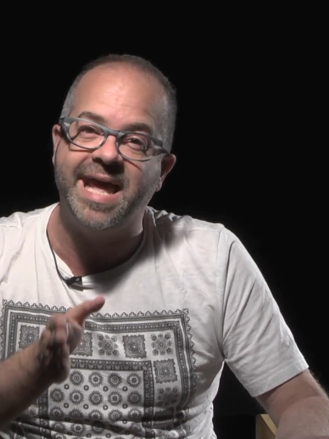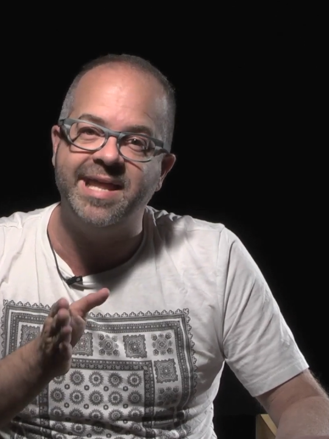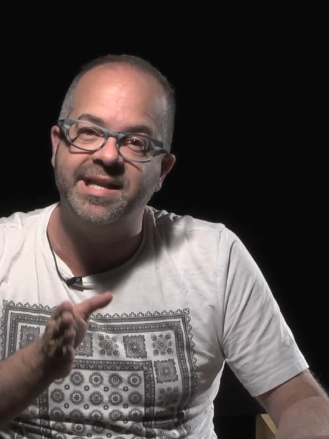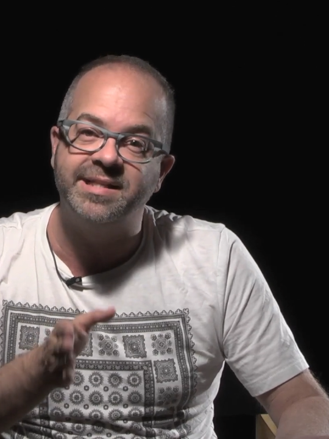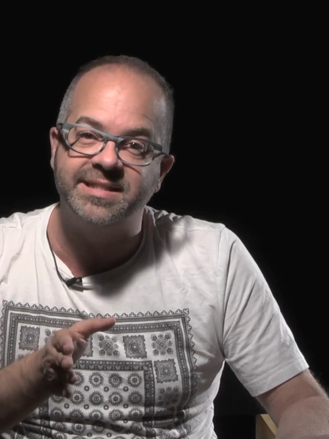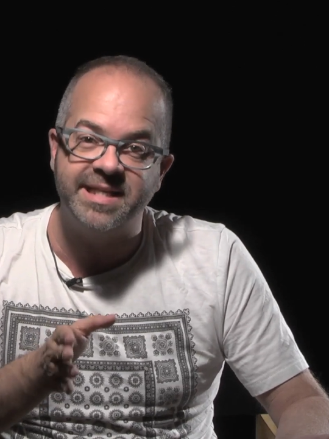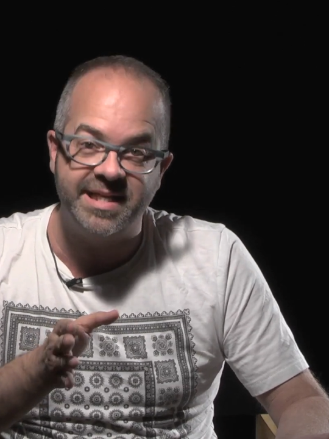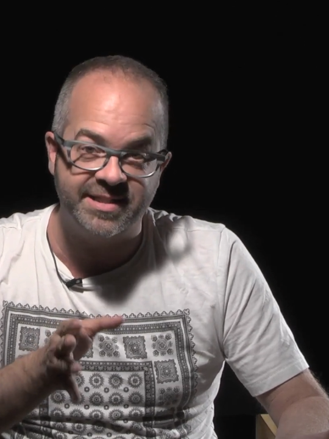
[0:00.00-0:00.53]

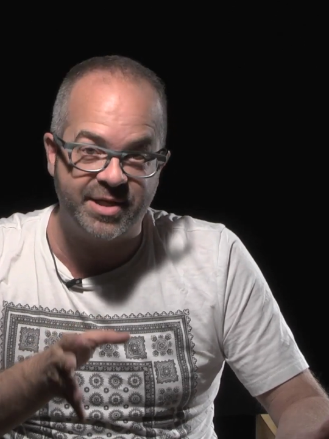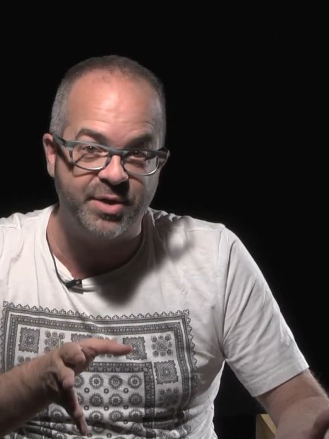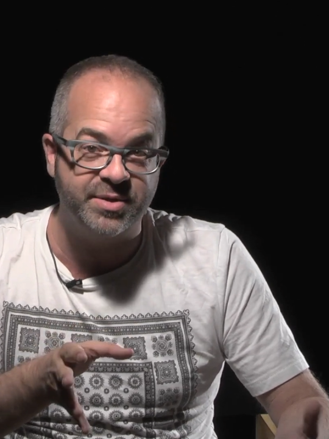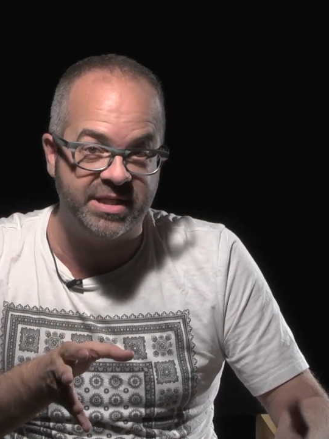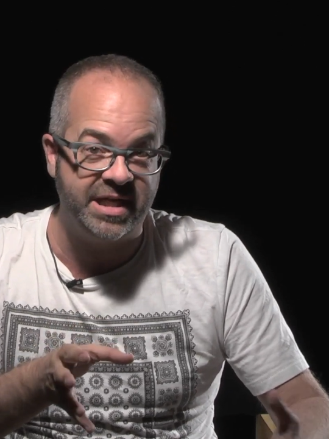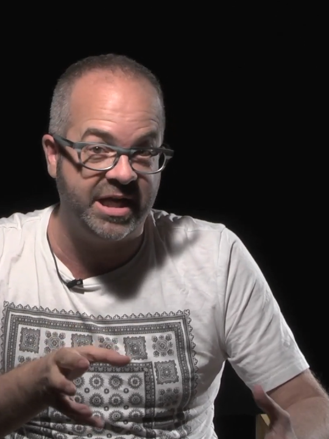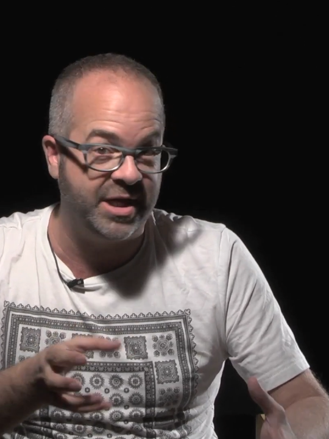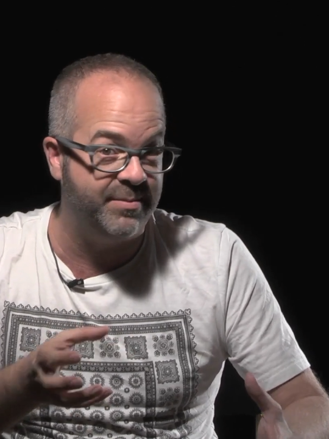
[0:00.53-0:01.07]
NLT is
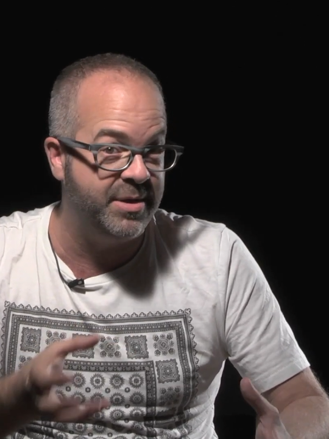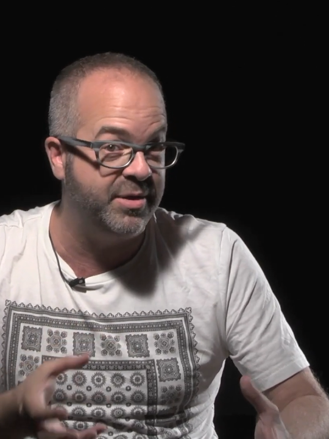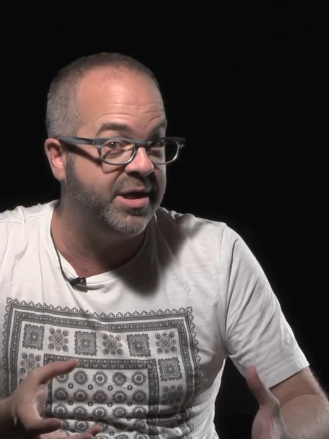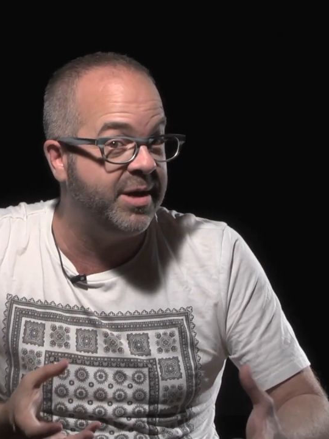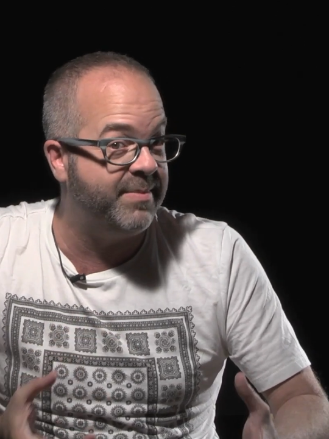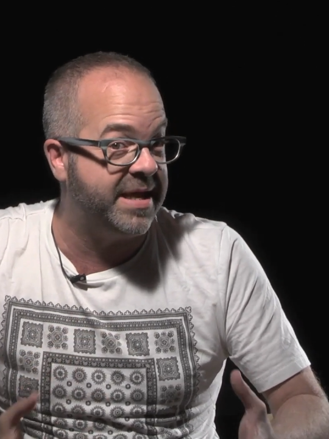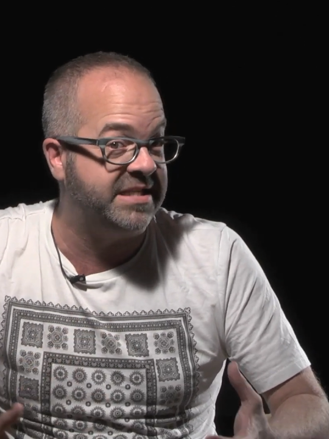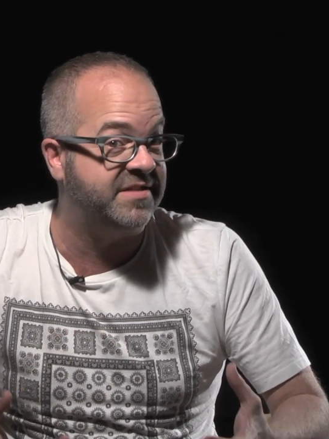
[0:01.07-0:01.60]
hosting a
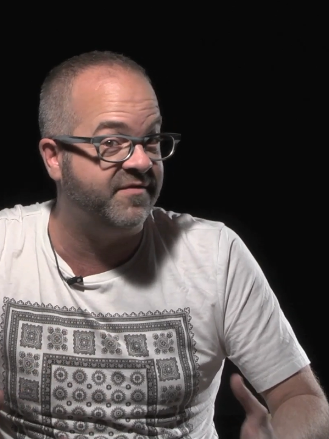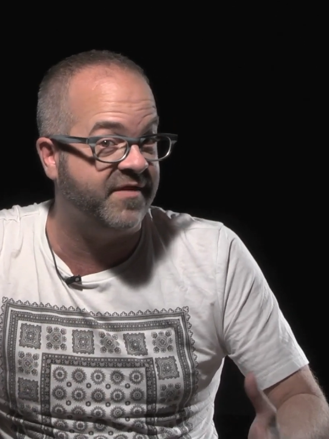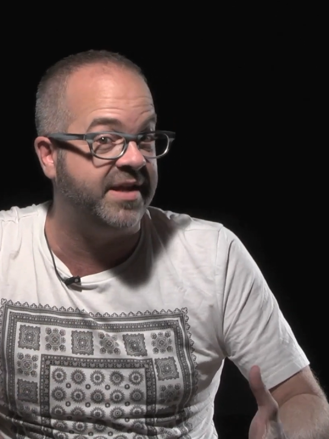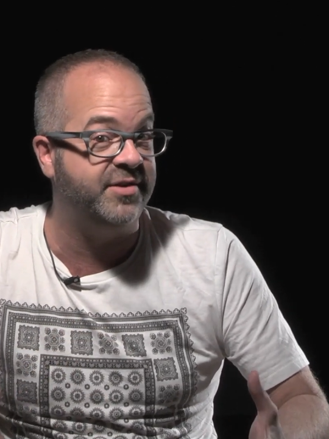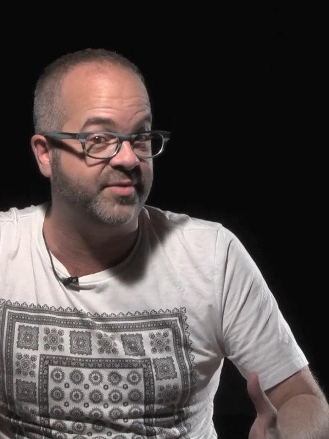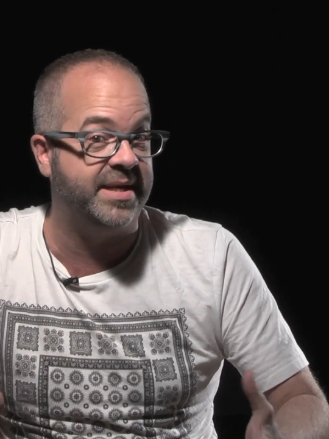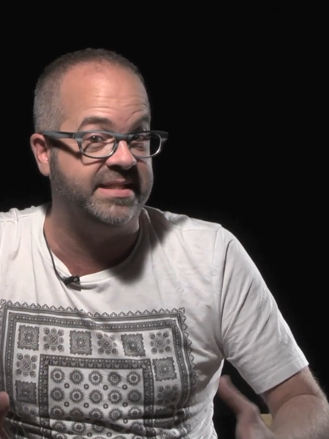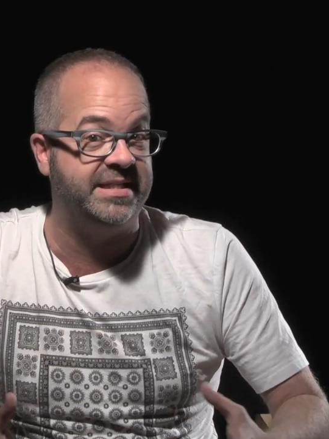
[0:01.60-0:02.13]
community-based
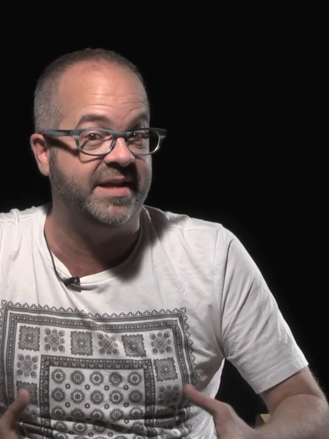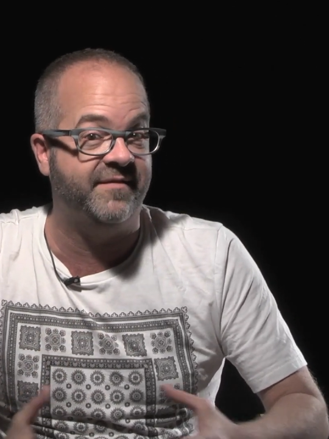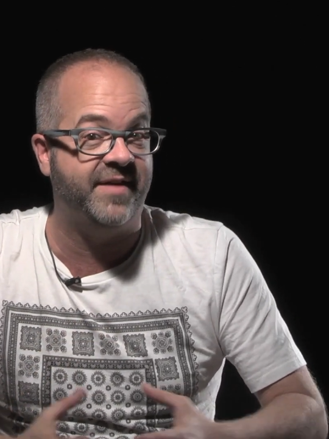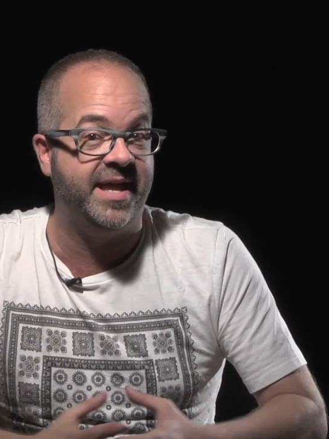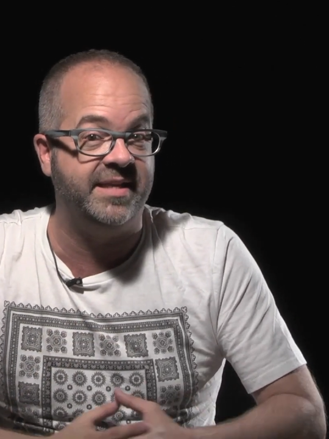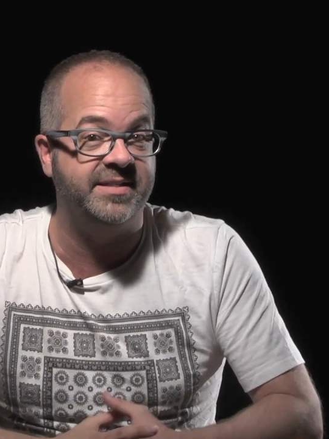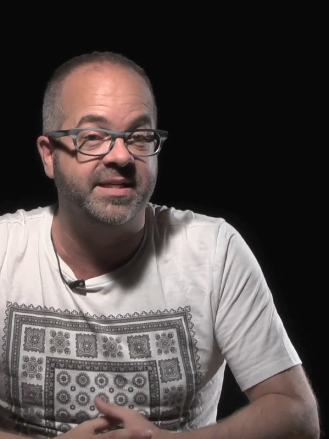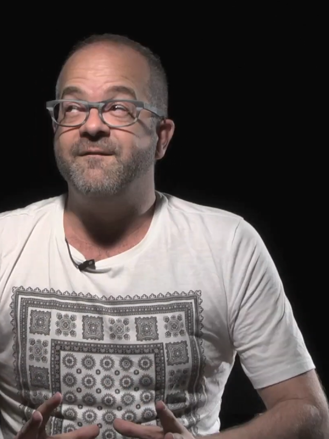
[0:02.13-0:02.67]
fundraising
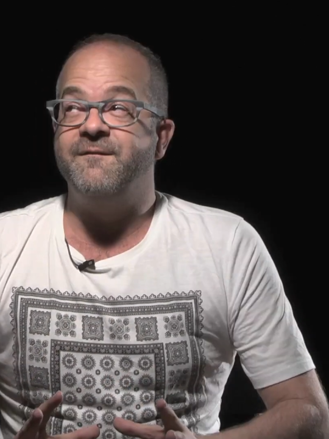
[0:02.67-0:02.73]
event.